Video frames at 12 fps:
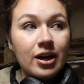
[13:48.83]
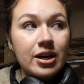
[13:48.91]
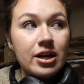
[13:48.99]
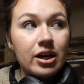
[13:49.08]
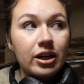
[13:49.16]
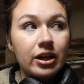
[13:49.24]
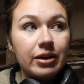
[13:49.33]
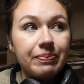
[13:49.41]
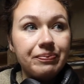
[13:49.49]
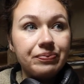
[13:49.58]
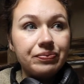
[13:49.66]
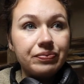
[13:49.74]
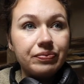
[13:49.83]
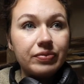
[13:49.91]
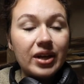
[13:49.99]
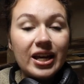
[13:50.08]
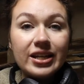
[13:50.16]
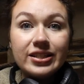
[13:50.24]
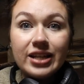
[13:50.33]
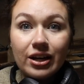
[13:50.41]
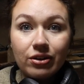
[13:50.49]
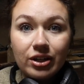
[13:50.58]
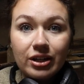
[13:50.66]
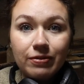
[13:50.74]
a
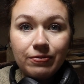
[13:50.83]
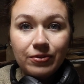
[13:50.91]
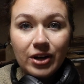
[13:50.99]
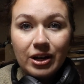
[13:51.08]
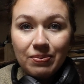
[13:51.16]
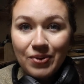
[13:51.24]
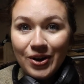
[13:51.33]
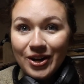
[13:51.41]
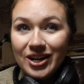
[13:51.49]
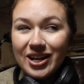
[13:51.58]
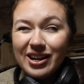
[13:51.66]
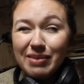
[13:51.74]
decorative frame on it.